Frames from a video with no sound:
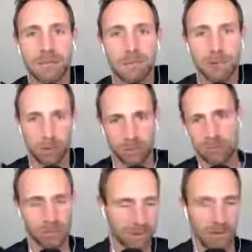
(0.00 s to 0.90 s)
but
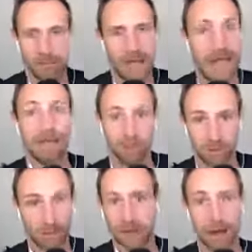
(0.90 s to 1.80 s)
they haven't
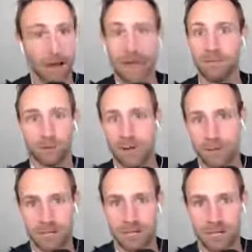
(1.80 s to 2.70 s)
gone
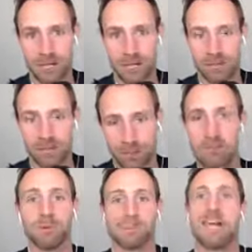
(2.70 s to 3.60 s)
onto your site, but you would
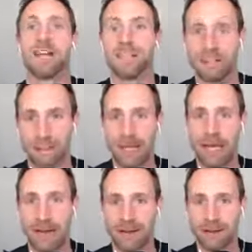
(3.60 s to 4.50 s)
pretend as if they
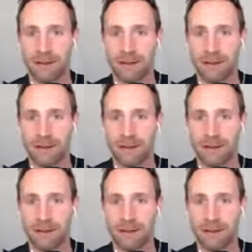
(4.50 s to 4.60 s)
had.